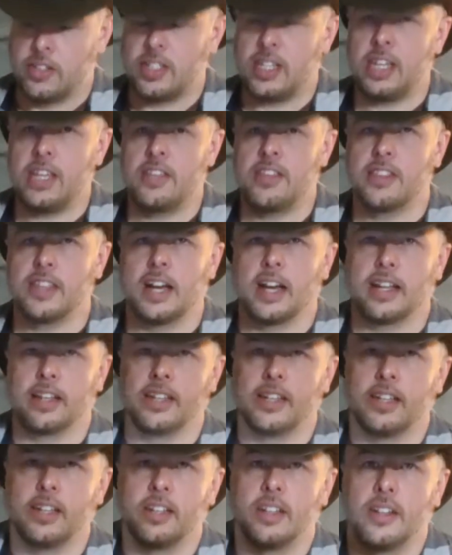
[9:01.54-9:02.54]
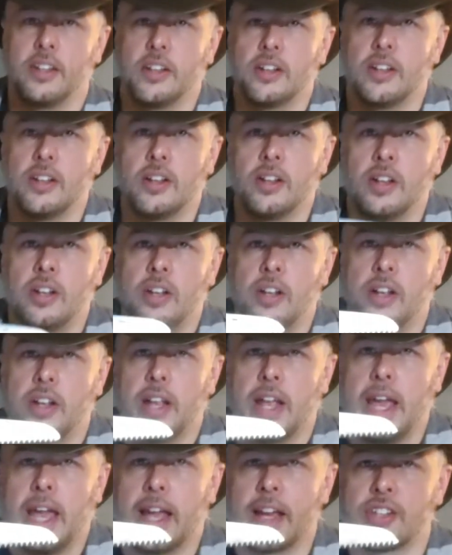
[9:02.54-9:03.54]
teeth on it
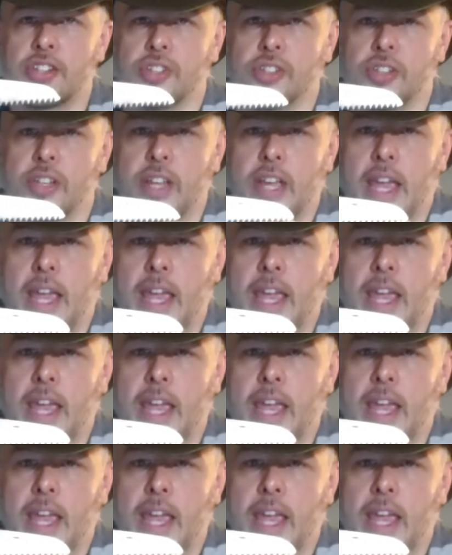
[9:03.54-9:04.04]
actually